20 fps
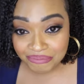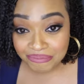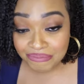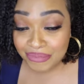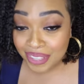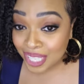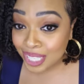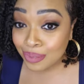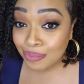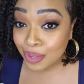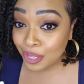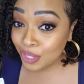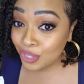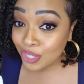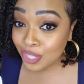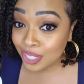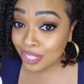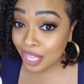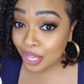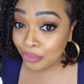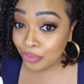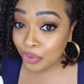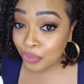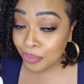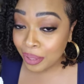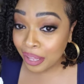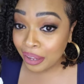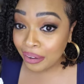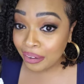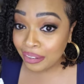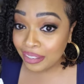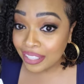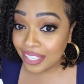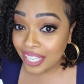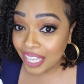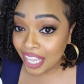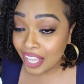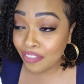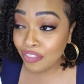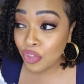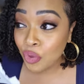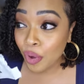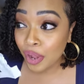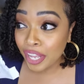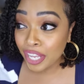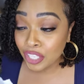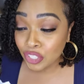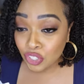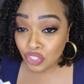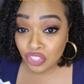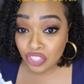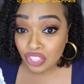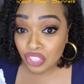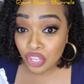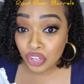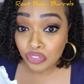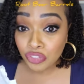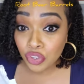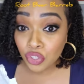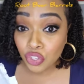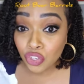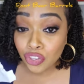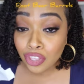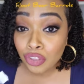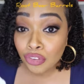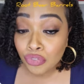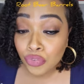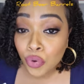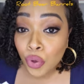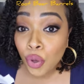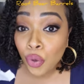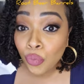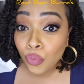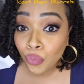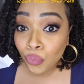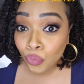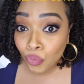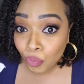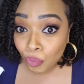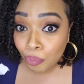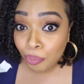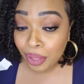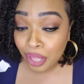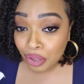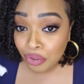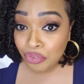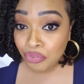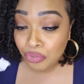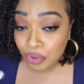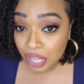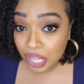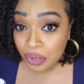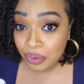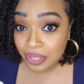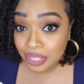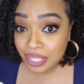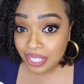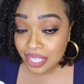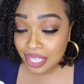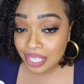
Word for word: This smells just like root beer. If you are interested and if you're looking for a root beer fragrance,